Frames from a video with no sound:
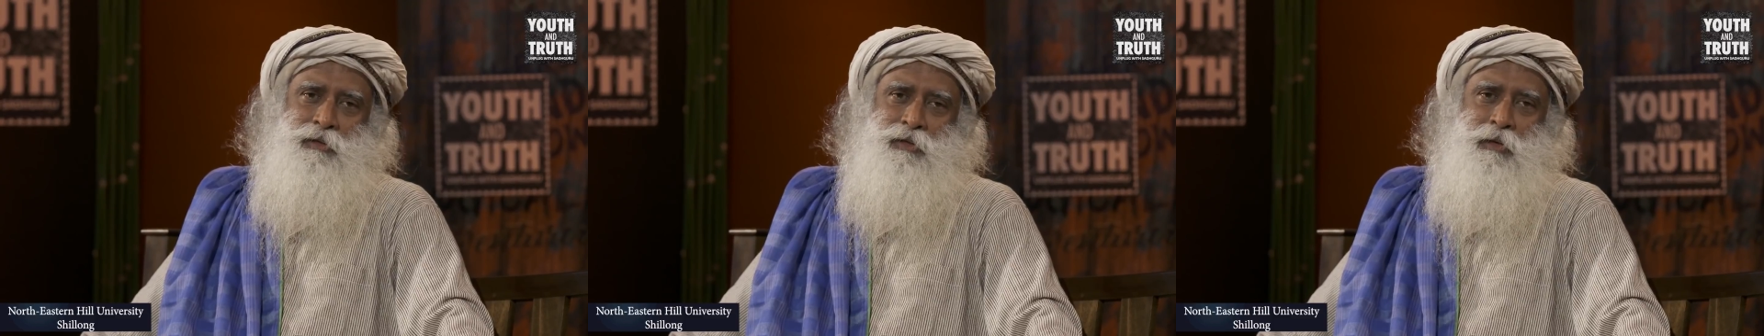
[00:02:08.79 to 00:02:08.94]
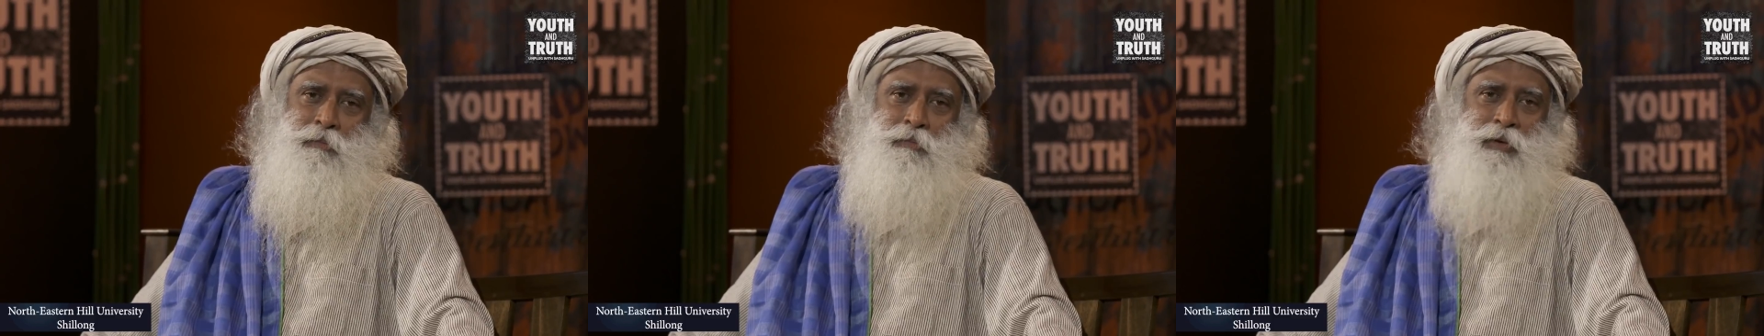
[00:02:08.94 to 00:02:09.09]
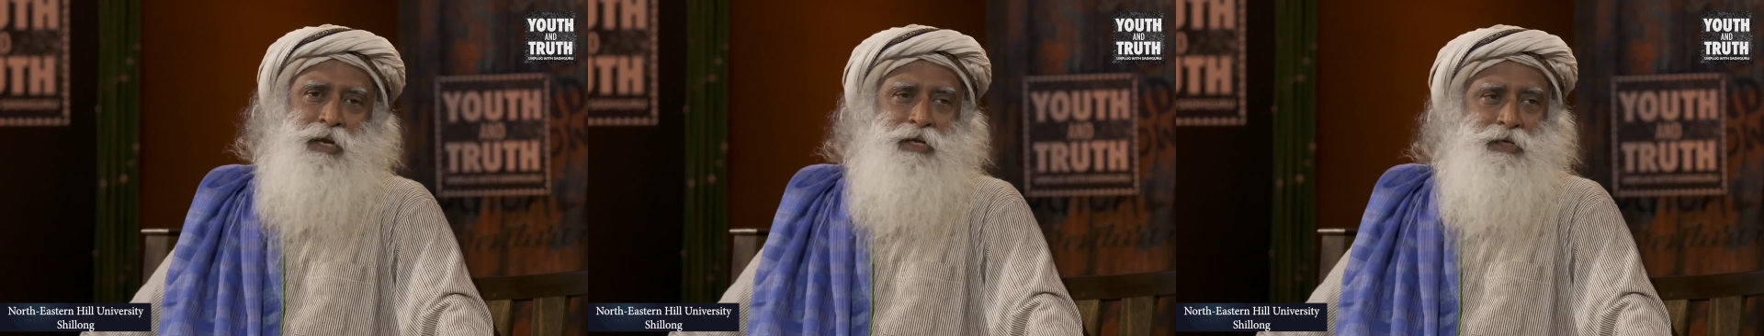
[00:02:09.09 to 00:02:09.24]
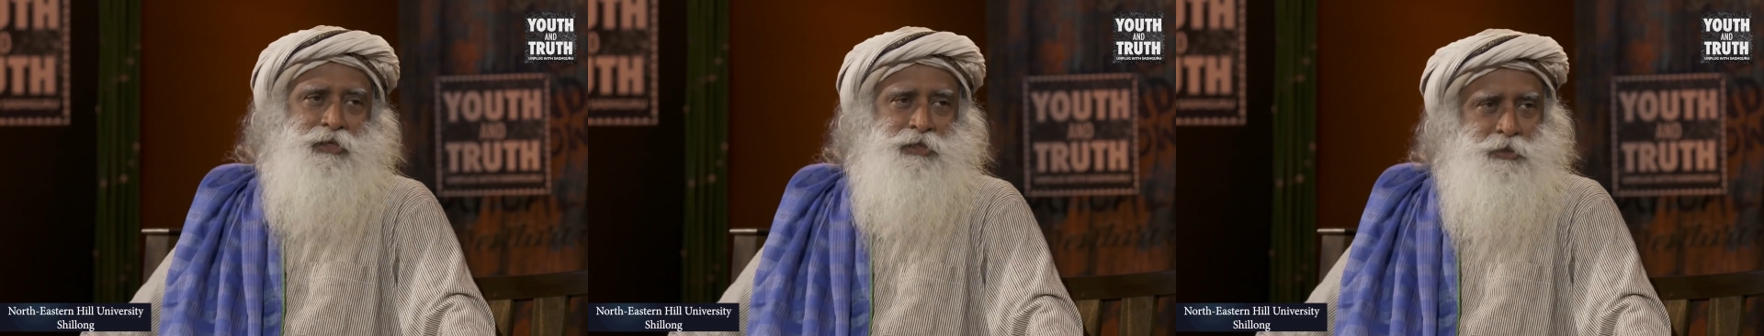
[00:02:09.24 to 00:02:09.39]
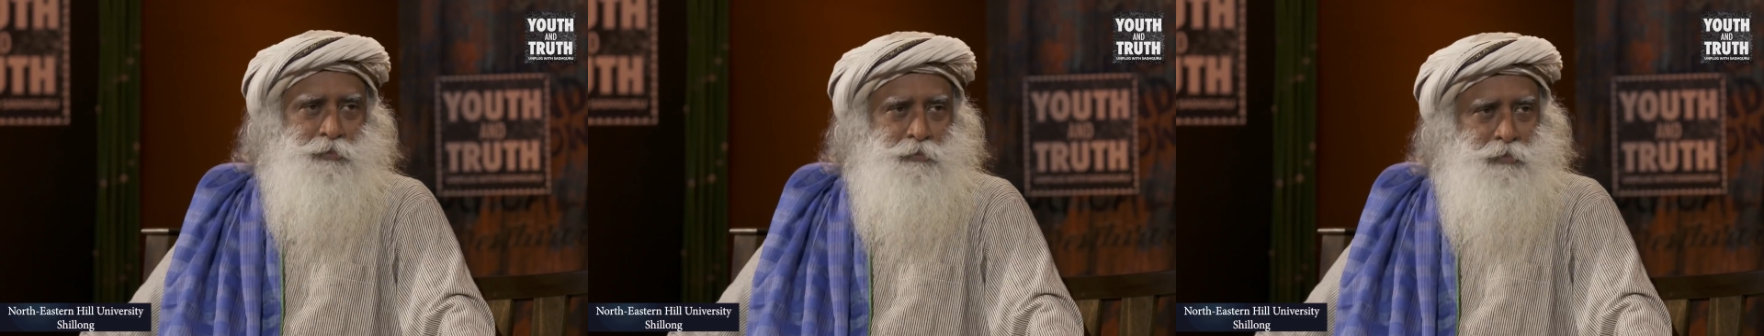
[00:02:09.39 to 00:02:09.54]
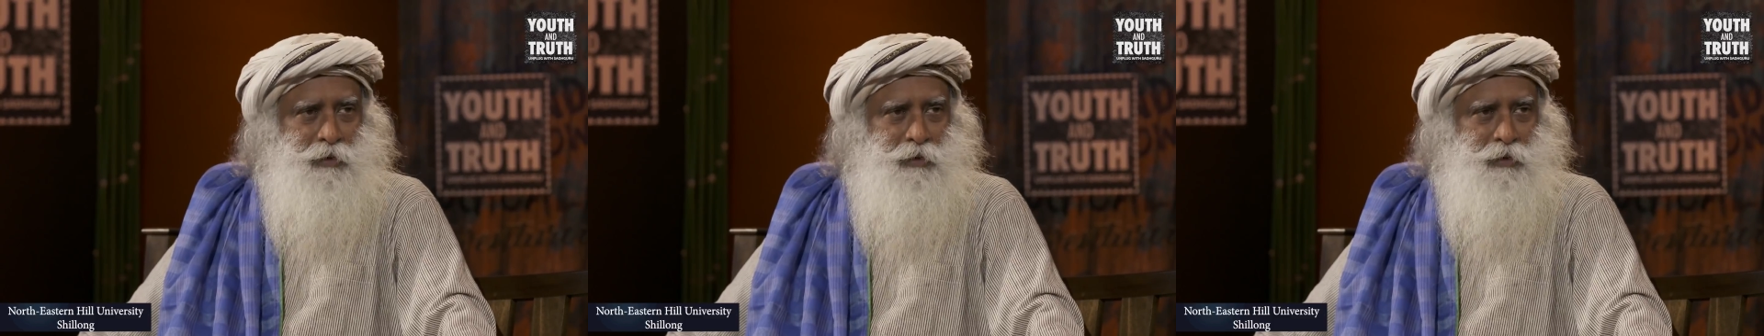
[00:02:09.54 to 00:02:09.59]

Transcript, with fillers: the blood is